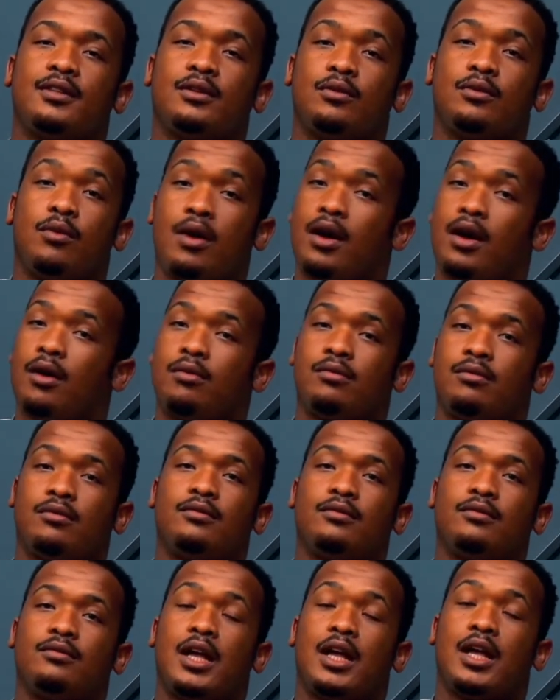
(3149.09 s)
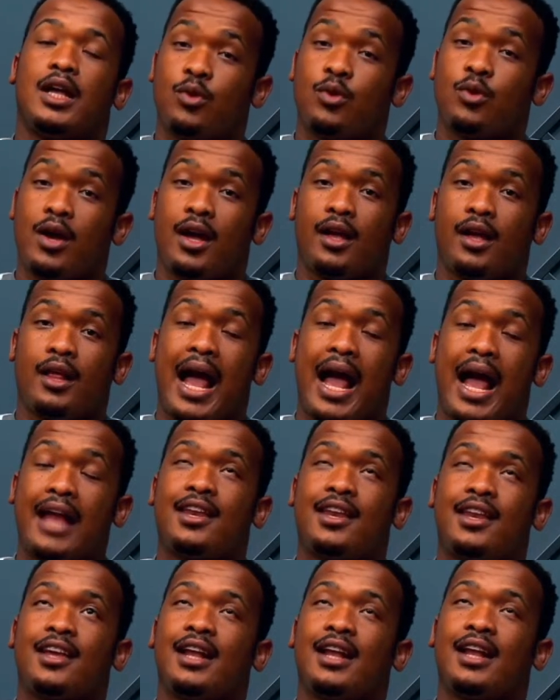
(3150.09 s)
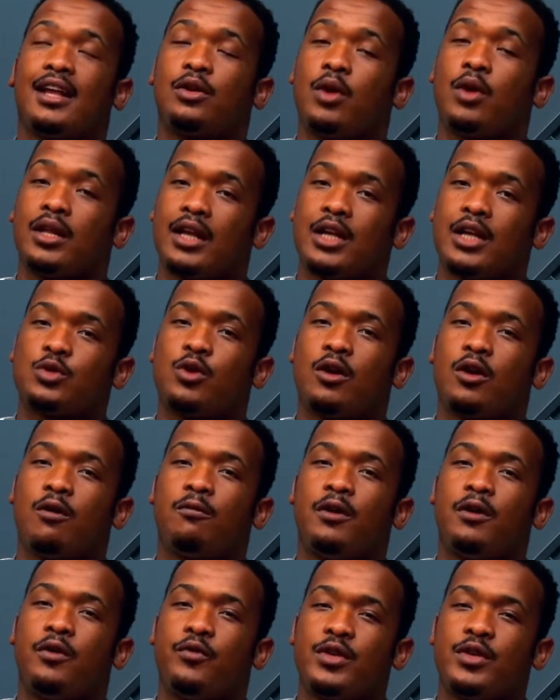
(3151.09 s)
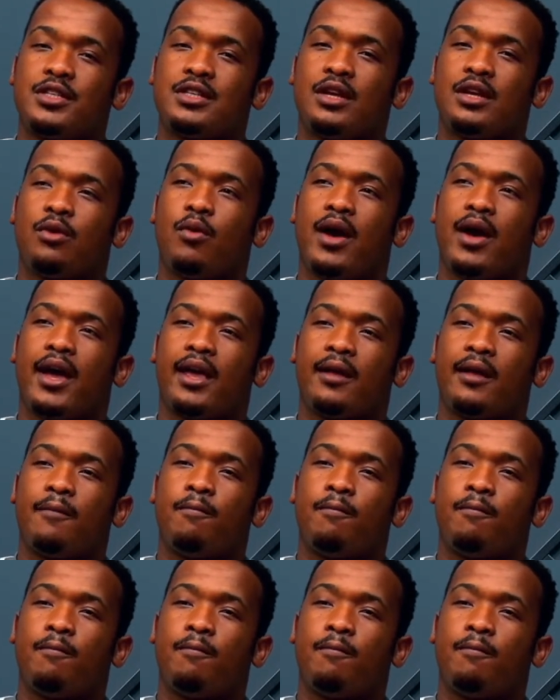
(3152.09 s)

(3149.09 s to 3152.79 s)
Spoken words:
Wow. That's why I think that's one of the reasons why,